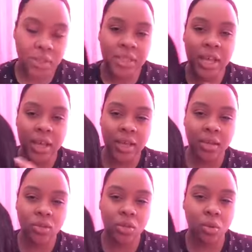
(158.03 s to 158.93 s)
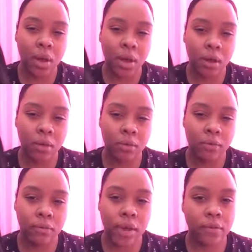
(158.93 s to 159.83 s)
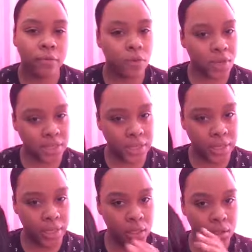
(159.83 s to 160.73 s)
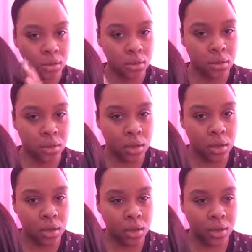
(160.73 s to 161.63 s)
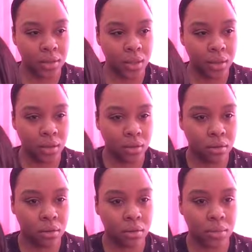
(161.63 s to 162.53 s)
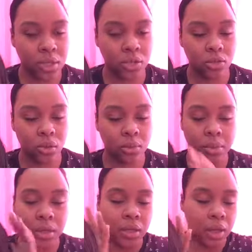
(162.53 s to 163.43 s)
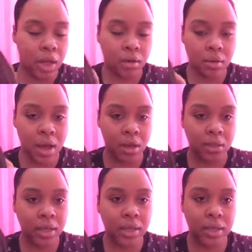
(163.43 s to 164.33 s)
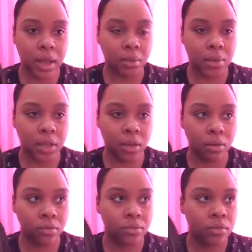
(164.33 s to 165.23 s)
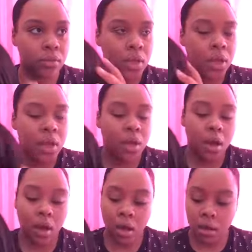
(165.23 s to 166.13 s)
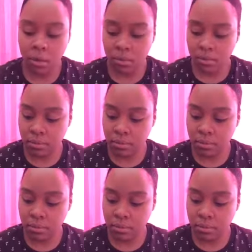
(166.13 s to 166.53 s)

10, 12, and 14, I think. I'm not sure, but I'll link it down below. I